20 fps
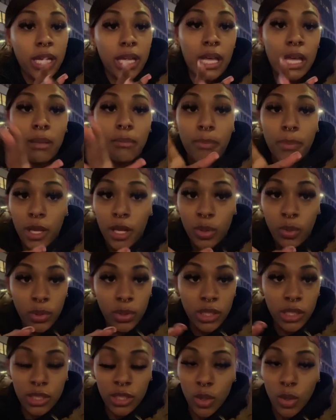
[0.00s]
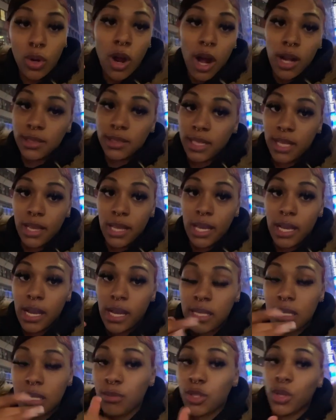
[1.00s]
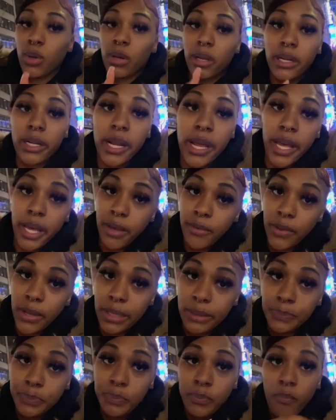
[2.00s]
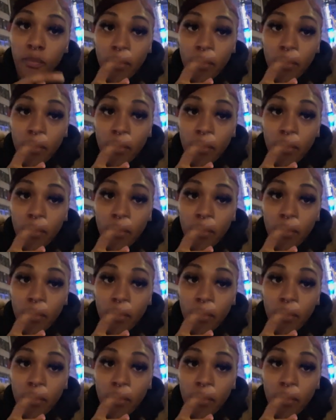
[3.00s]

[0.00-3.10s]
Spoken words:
to get better with this whole content thing because I'm still getting the hang of it,